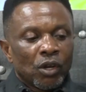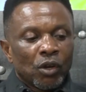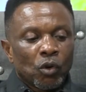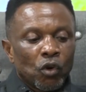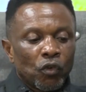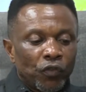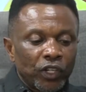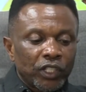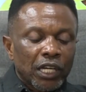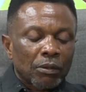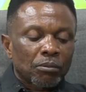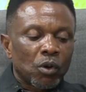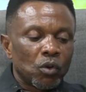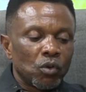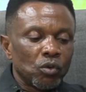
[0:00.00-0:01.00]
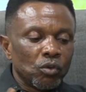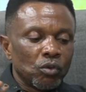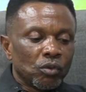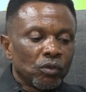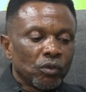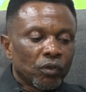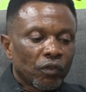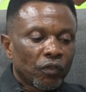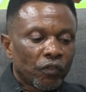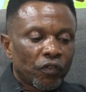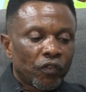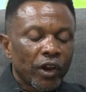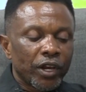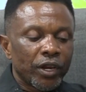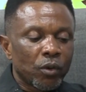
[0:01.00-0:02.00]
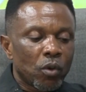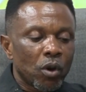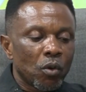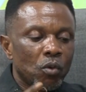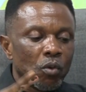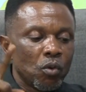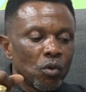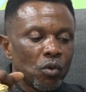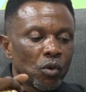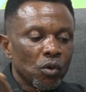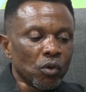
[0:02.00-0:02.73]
kofi chaponu freddy kweku